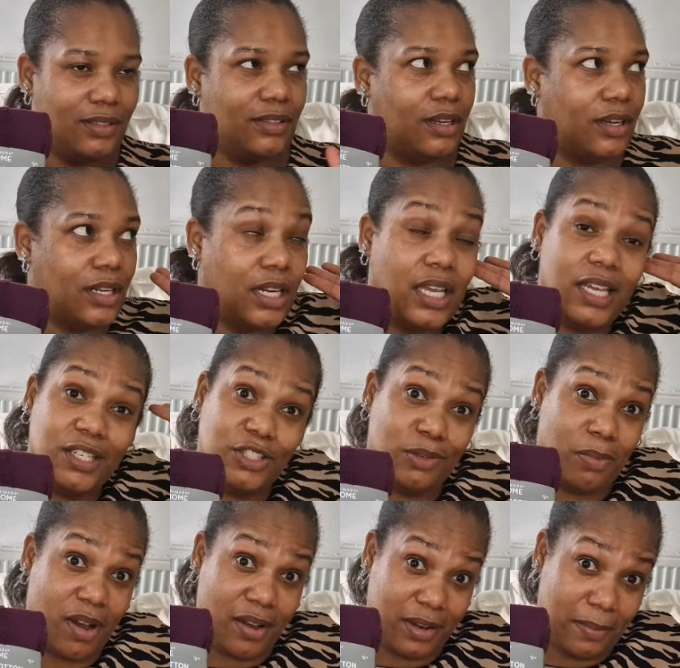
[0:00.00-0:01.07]
I can hear
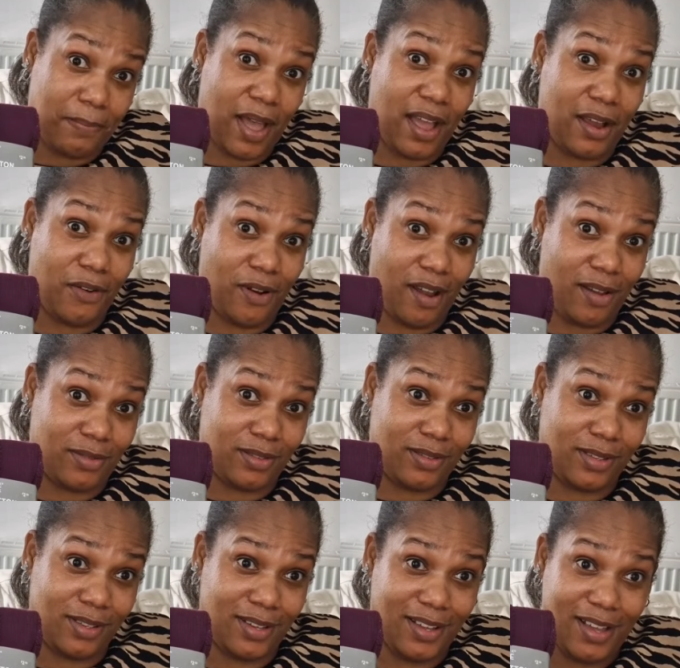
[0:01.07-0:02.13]
Jamal in the
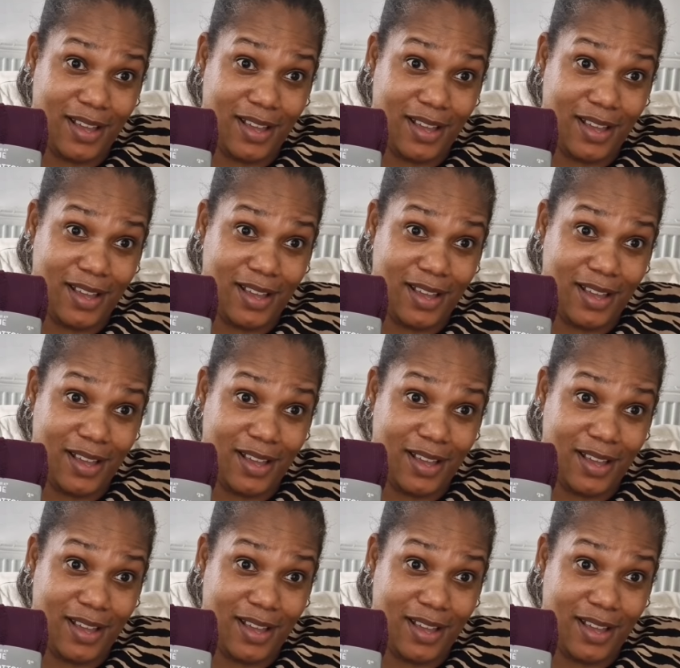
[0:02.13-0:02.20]
background.